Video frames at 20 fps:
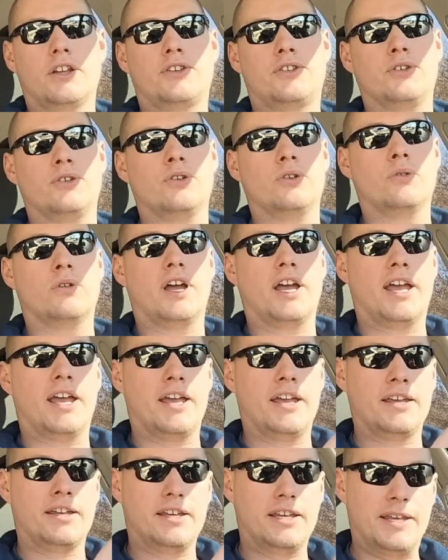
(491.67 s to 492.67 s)
to
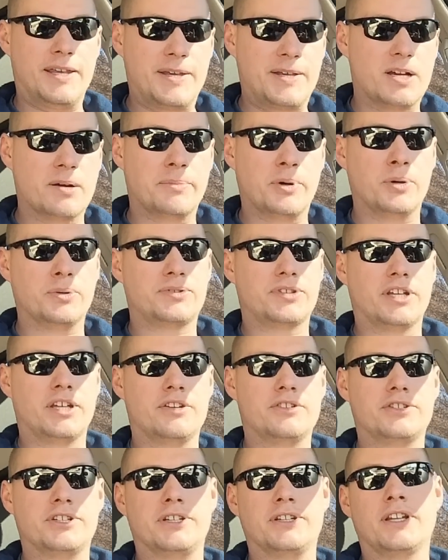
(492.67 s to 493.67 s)
a EcoBoost
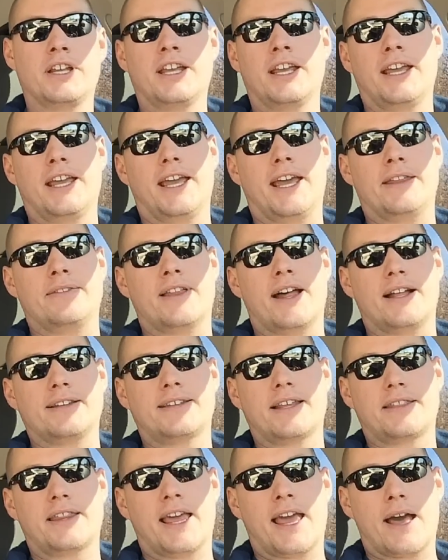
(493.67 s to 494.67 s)
engine, and
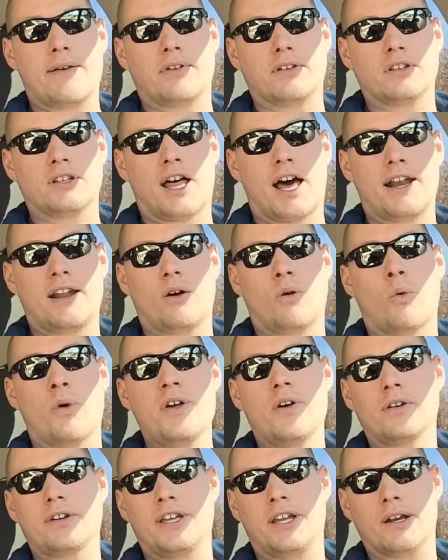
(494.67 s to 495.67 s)
that's that they have a lot of
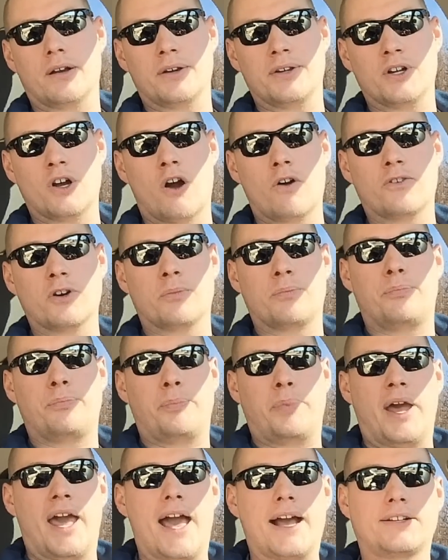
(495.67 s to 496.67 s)
oil carryover
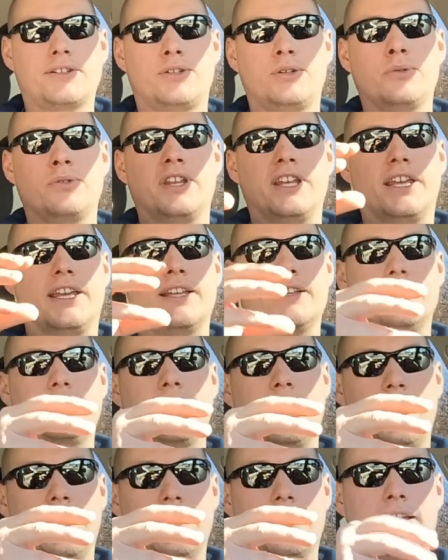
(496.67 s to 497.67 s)
back to the
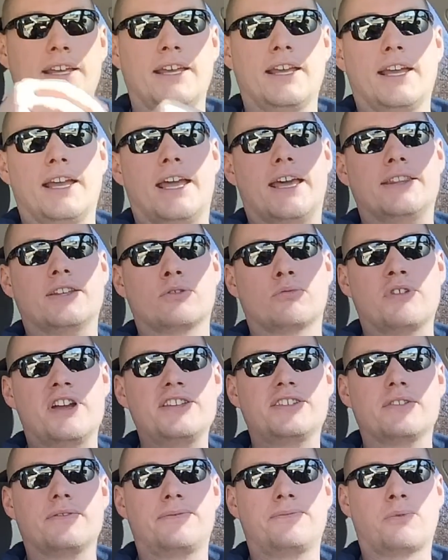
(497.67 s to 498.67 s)
intake. And the
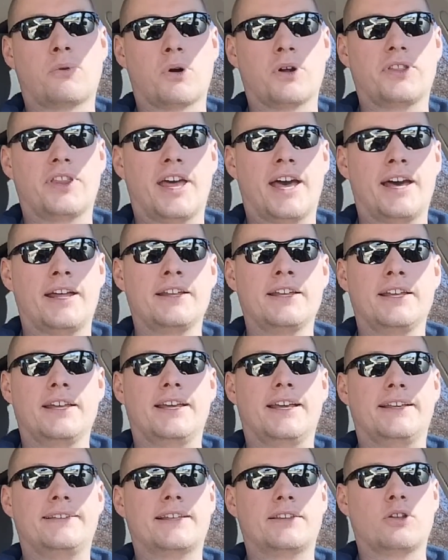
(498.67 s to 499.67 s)
reason for that
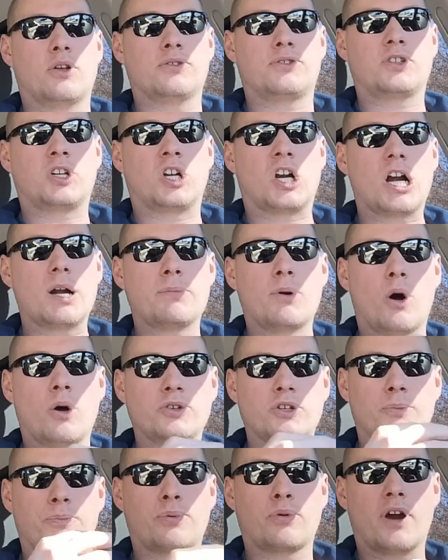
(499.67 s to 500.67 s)
is that those
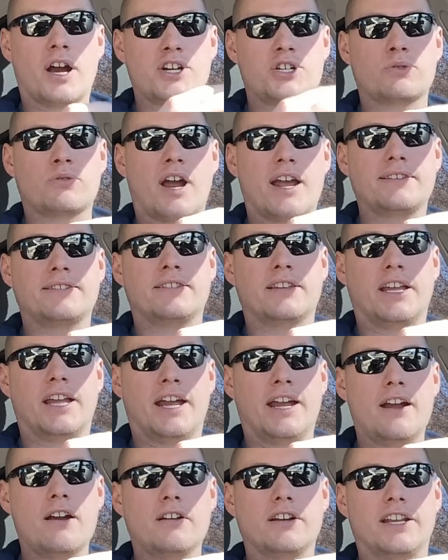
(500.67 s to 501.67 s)
turbos are pressurizing the
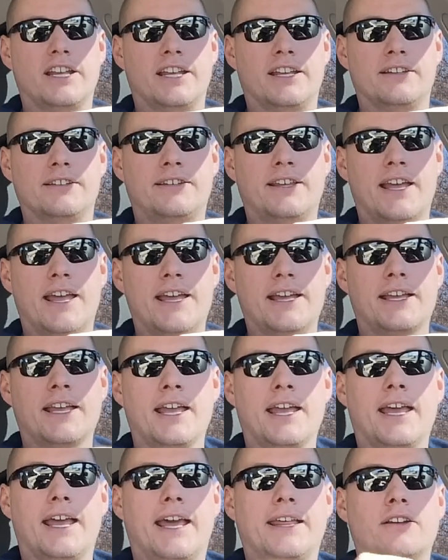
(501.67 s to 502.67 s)
air in the intake,
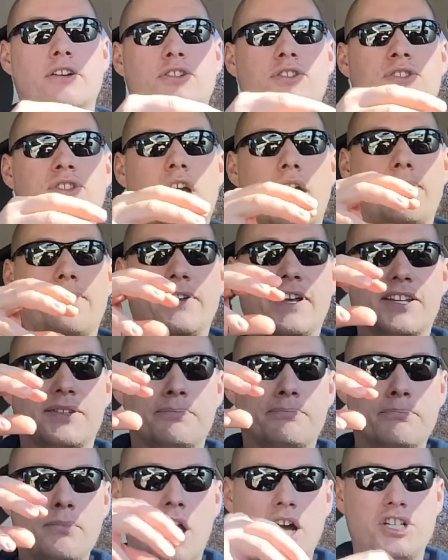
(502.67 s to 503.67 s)
and they're stuffing as
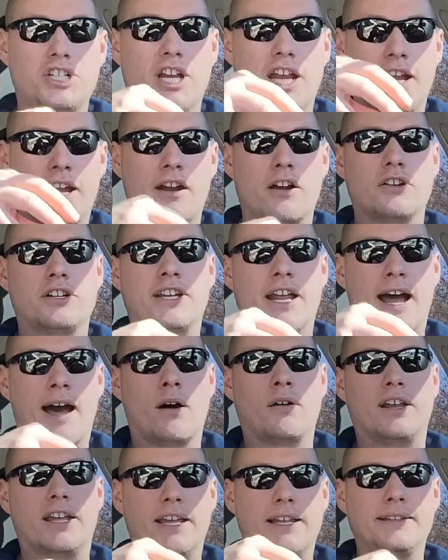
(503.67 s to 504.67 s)
much air
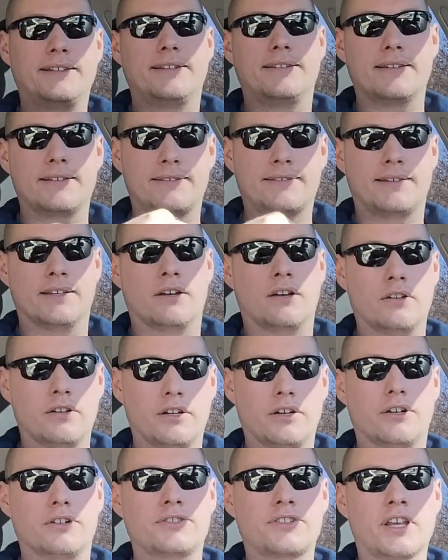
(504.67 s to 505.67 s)
down into the
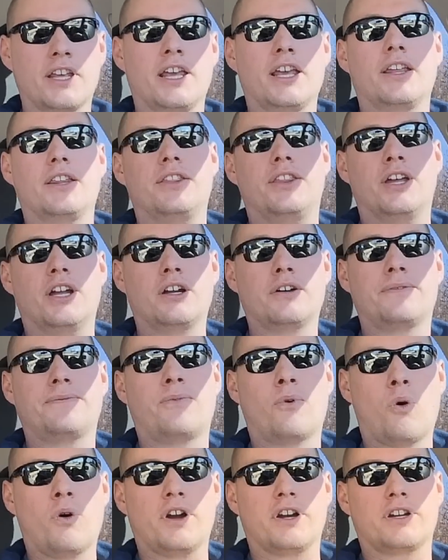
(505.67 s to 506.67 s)
cylinders,
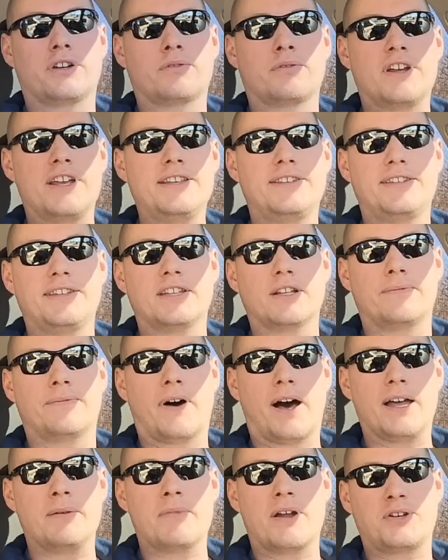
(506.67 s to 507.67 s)
therefore increasing the
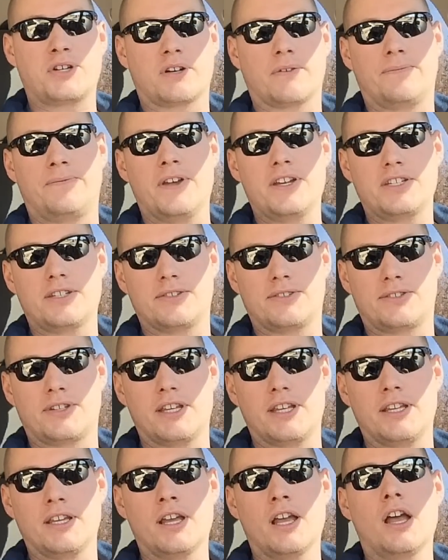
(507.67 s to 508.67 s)
volumetric
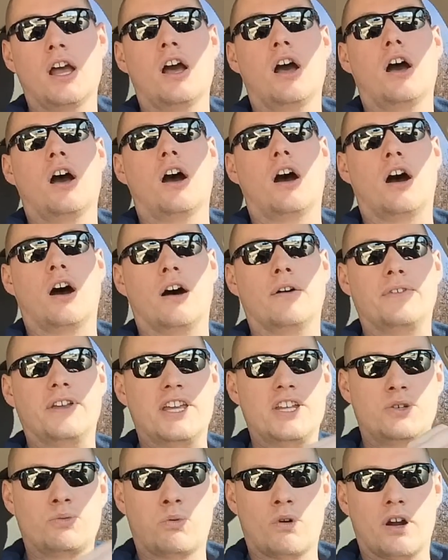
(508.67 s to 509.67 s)
efficiency of
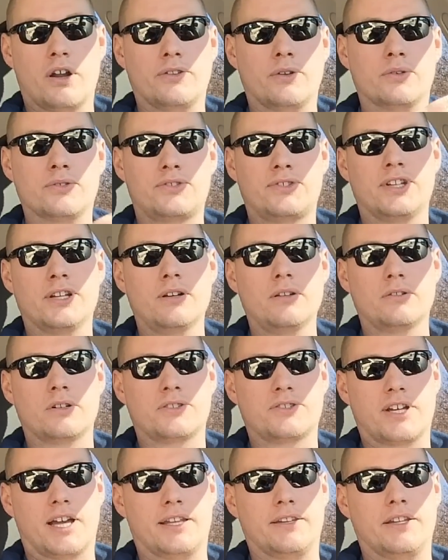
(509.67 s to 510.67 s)
each one of those
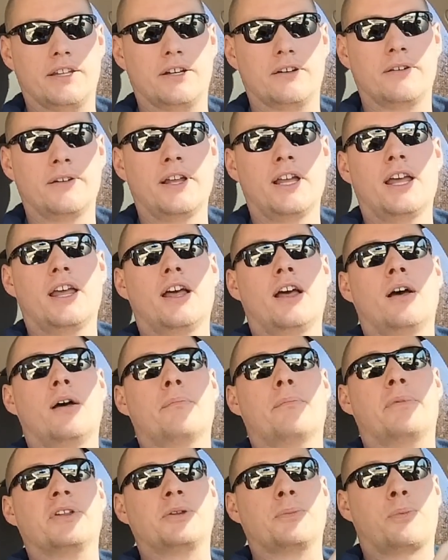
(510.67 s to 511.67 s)
cylinders on there.
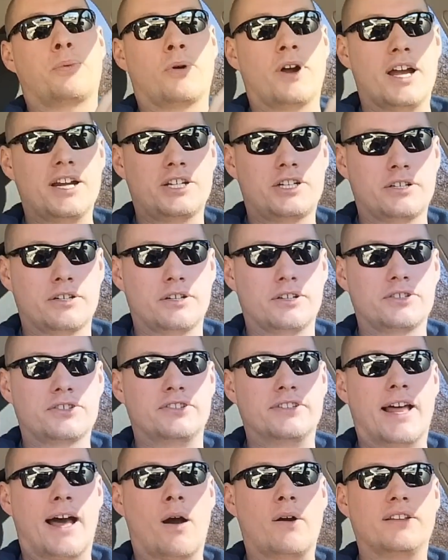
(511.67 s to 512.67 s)
But the pressures
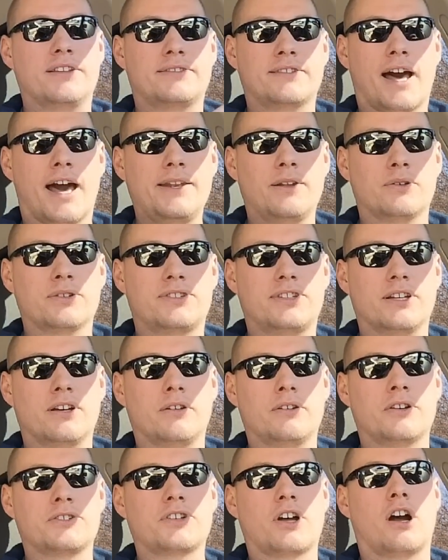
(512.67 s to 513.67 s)
now inside those
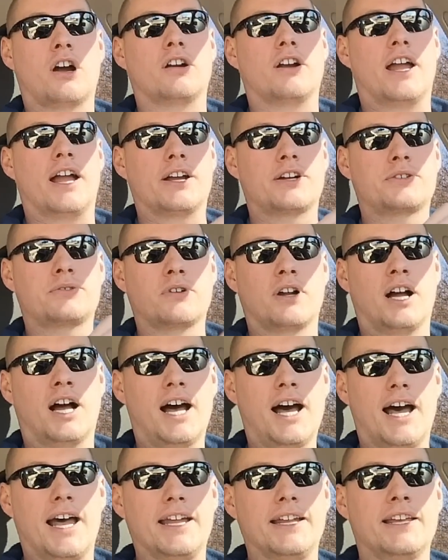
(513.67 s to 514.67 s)
cylinders are extra
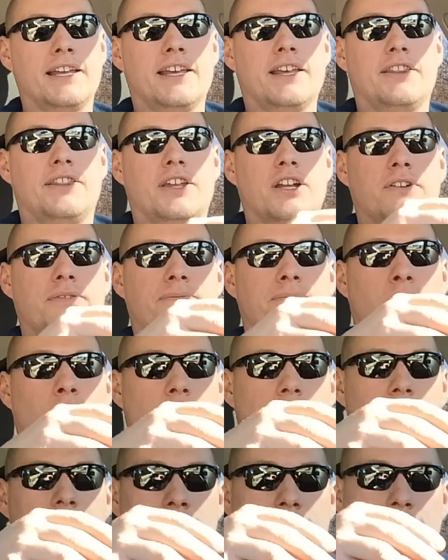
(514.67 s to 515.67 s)
high.
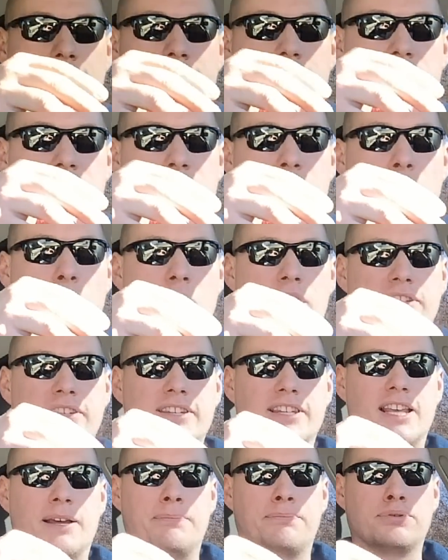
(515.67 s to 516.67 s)
Therefore, there's more that
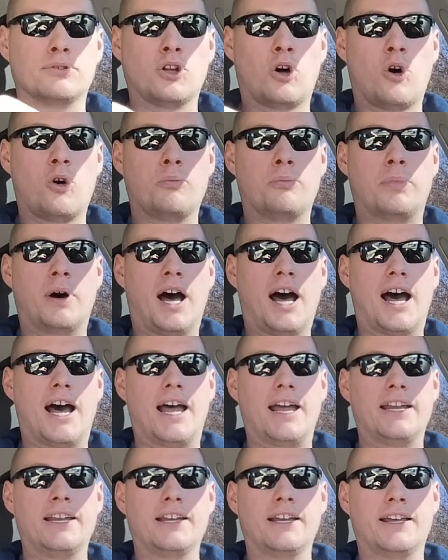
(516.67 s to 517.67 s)
can get blown
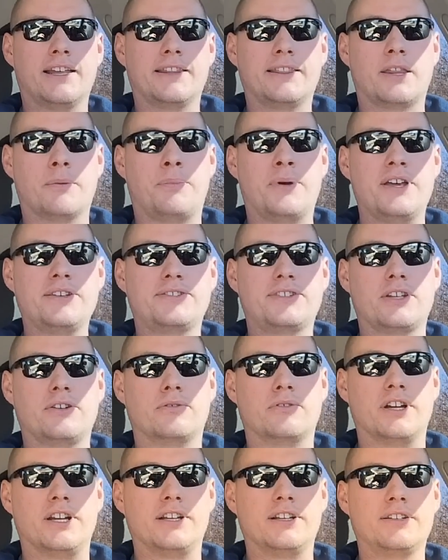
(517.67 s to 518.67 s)
by the
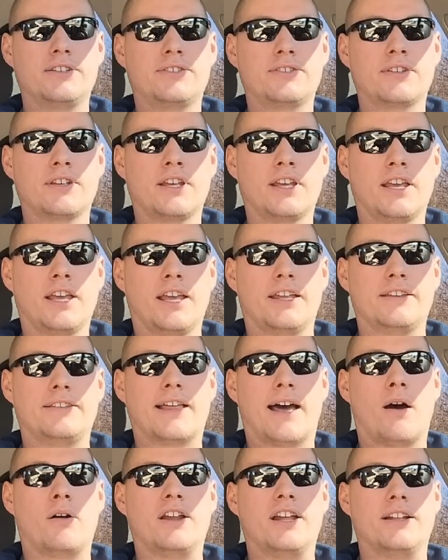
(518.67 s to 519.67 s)
piston rings
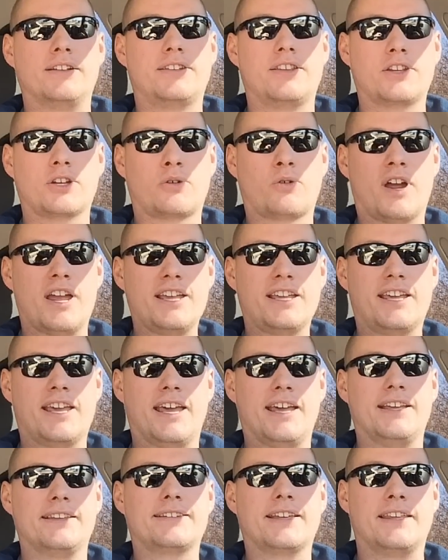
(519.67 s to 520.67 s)
down into the
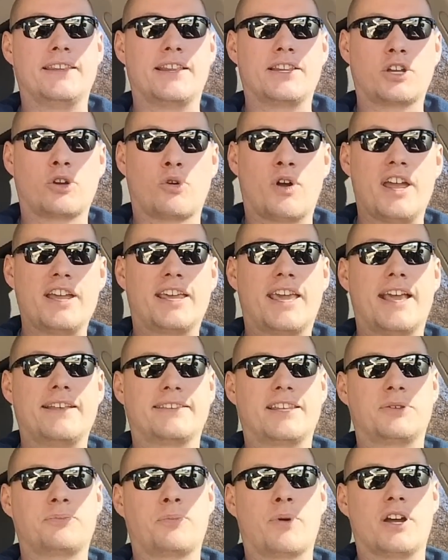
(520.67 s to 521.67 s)
crankcase. And then the
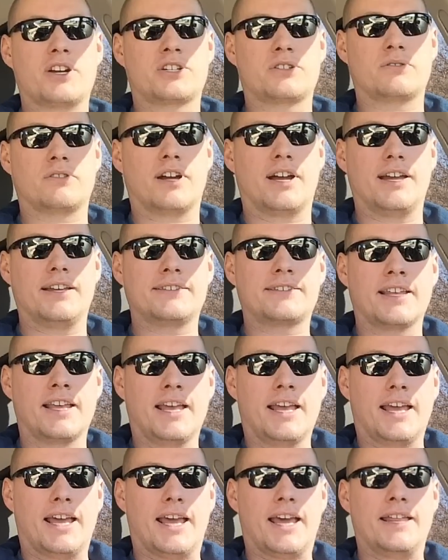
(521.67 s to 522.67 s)
crankcase gets pressurized,
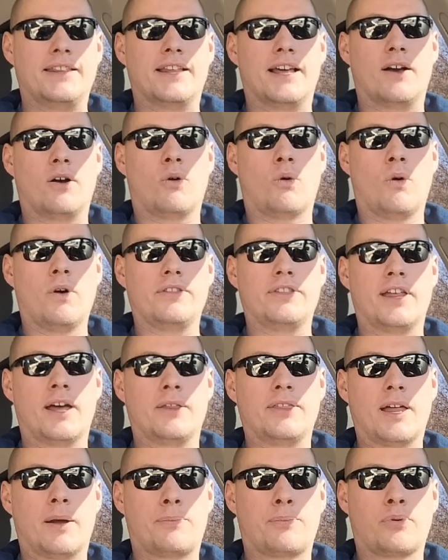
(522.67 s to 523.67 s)
and that,
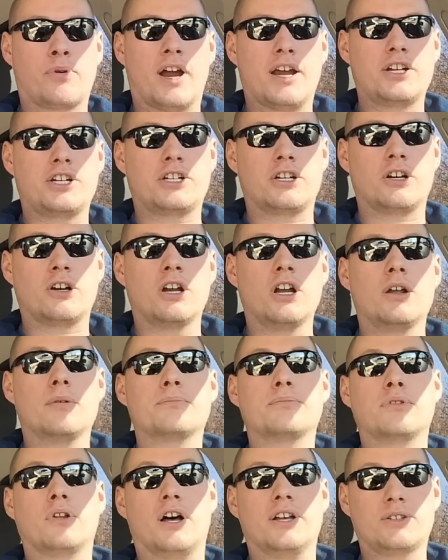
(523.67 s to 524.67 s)
that, that pressure
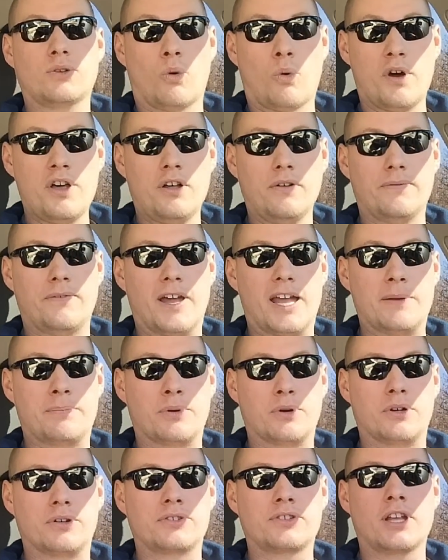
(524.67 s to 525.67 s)
plus oil
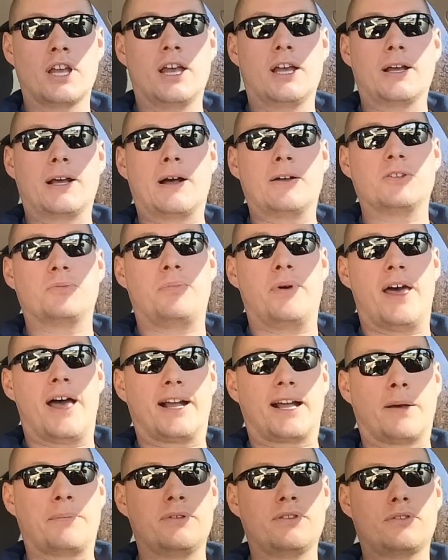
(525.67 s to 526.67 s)
vapors comes
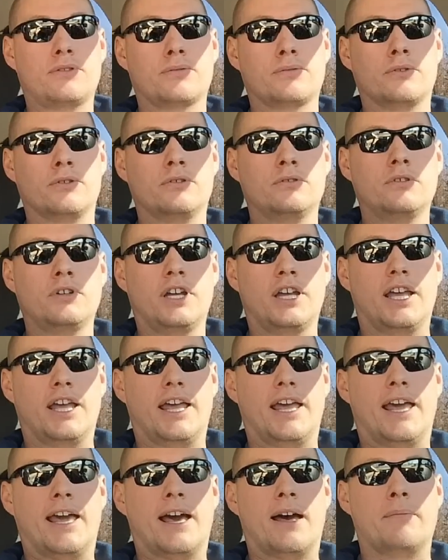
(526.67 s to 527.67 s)
back up and through,
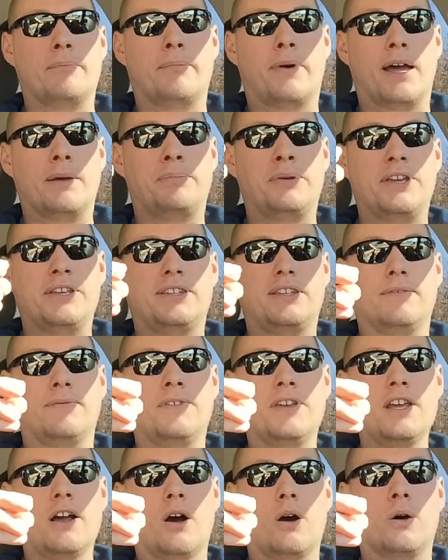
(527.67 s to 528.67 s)
and by P C
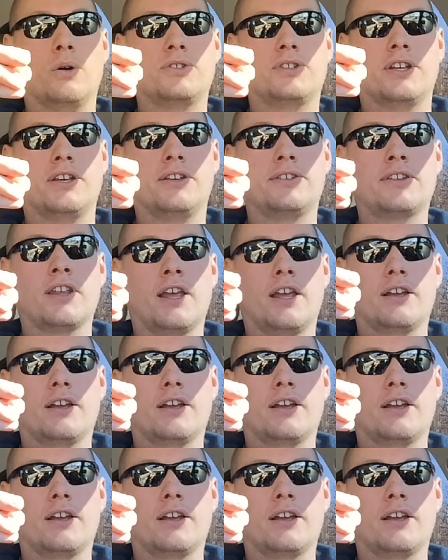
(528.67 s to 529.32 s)
V hoses